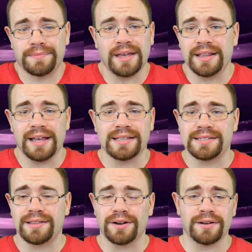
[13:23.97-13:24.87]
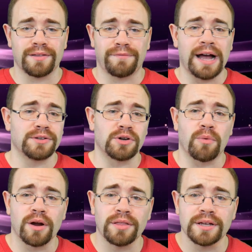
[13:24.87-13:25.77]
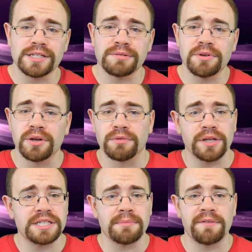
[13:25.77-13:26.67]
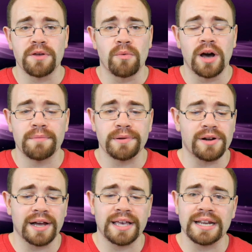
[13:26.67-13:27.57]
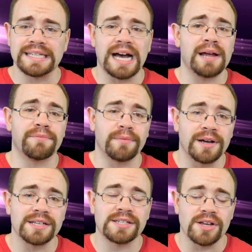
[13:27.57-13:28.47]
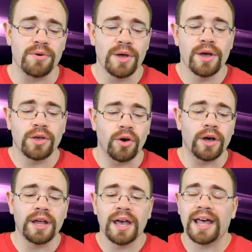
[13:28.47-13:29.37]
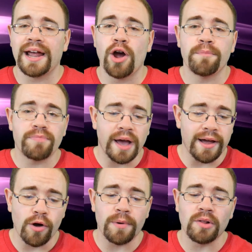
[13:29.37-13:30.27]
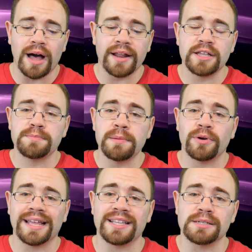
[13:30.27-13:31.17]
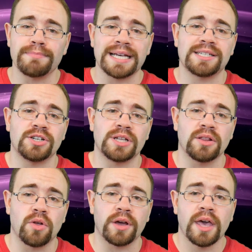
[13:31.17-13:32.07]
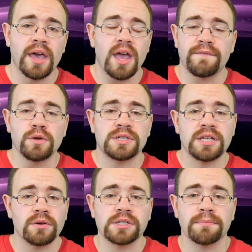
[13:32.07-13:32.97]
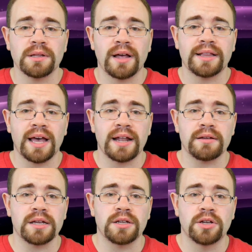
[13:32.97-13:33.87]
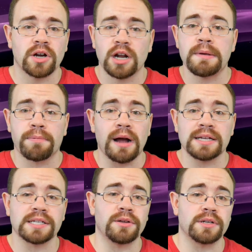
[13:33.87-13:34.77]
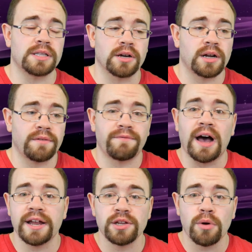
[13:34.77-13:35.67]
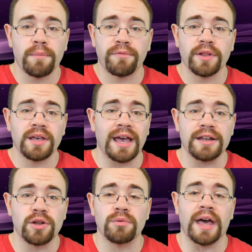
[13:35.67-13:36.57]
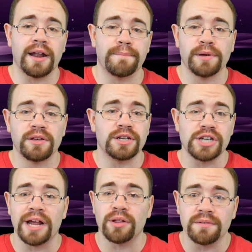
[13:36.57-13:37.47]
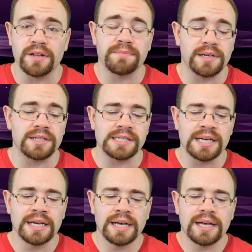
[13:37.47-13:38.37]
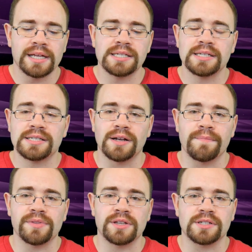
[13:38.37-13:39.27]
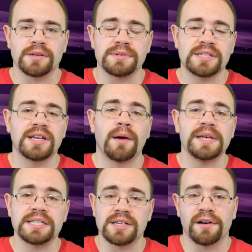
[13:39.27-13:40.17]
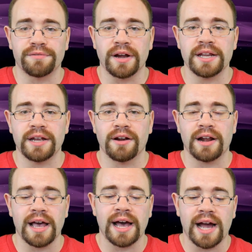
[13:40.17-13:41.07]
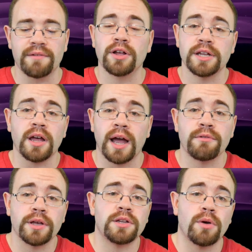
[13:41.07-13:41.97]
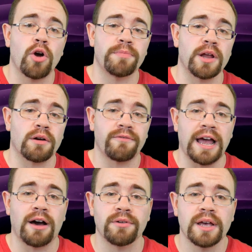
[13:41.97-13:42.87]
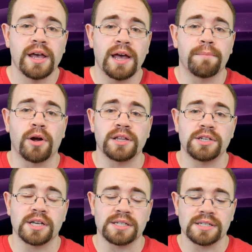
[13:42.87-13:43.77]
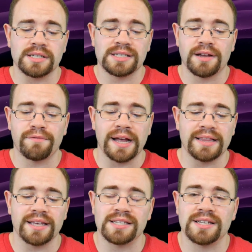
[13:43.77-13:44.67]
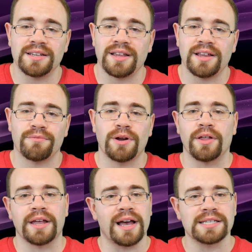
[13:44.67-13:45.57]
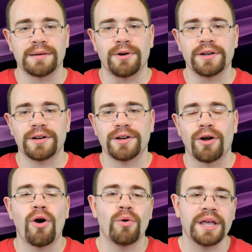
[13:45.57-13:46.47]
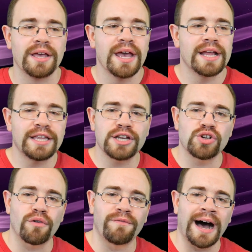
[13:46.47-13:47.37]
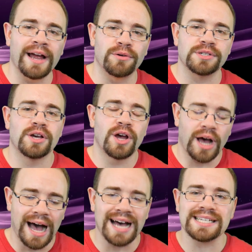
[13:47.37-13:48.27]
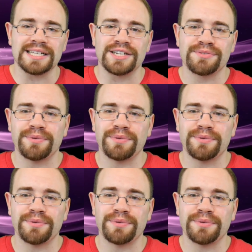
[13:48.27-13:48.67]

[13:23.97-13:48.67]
It, it's the files are worthless. You can release them if you want, but you're not getting a dime from us, so good. And I hope I hope a lot of these people get this message that, look, if you steal something like that, you're going to be prosecuted. They're going to find you, hopefully, and do that, and put you in jail even, because this is some there's some scummy stuff right here. And I, I really I really do hope they are found and brought to justice, because stuff like this, really, guys, come on. You're, you're holding digital files hostage.